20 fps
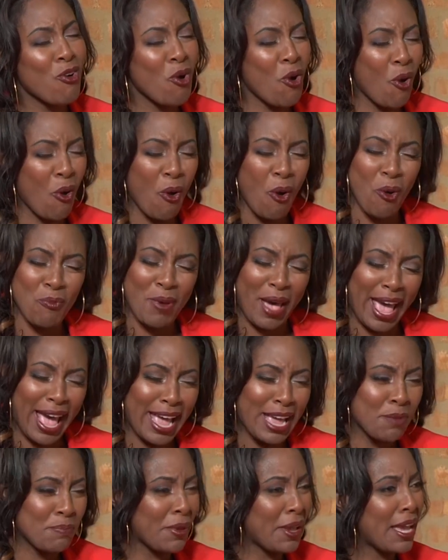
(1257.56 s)
oh
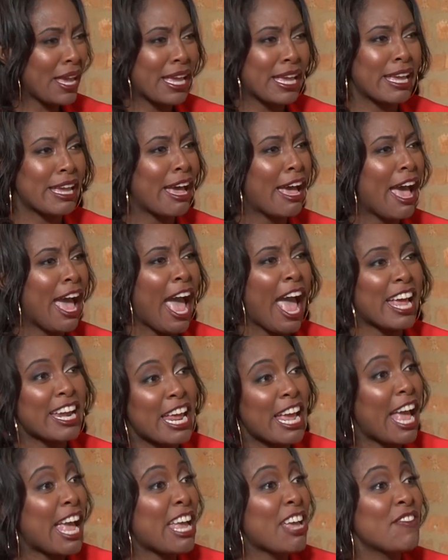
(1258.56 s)
baby, and
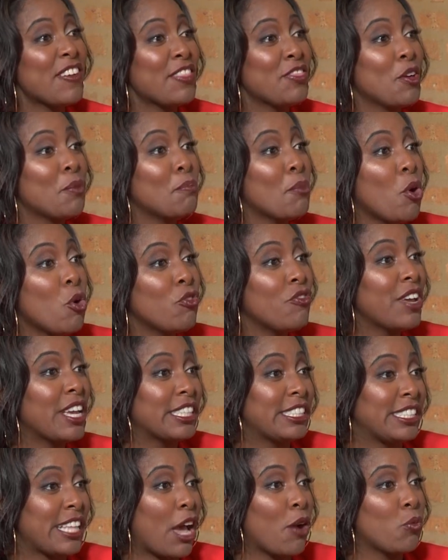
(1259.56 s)
then even the
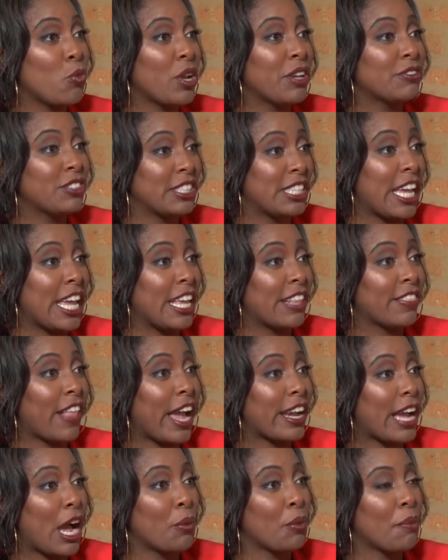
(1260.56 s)
movies that we've seen.
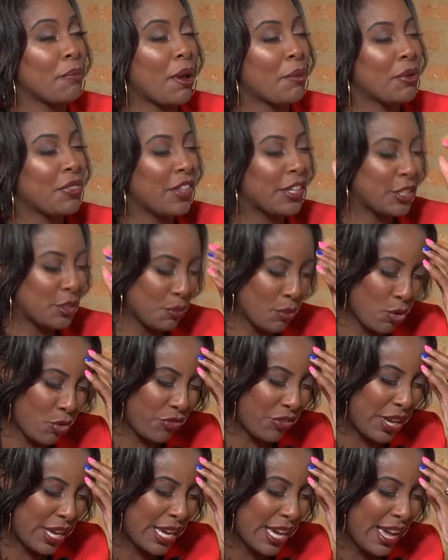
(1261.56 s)
Like I remember this
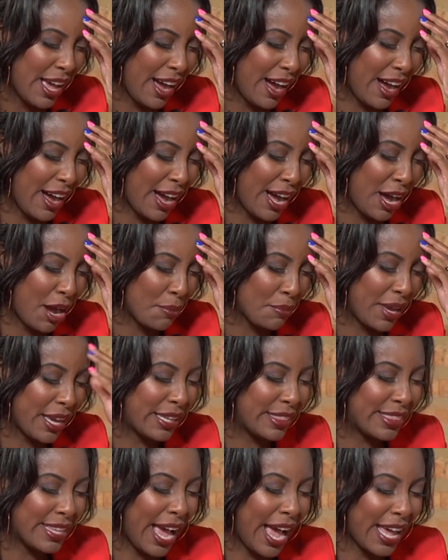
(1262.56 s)
movie,
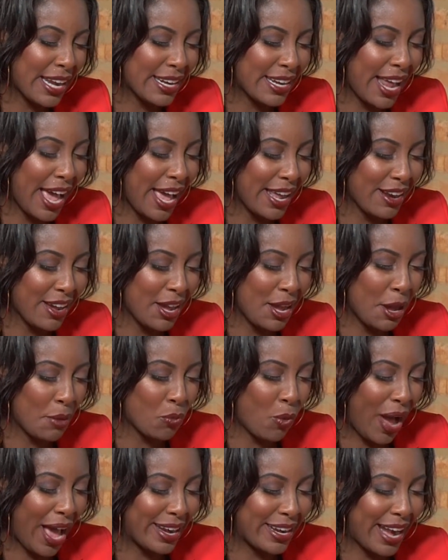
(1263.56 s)
not
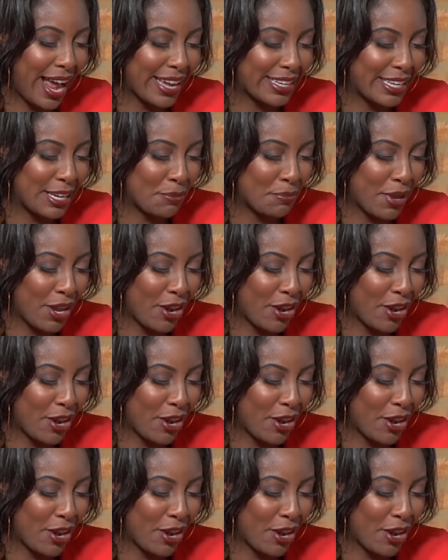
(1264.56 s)
Why Did I Get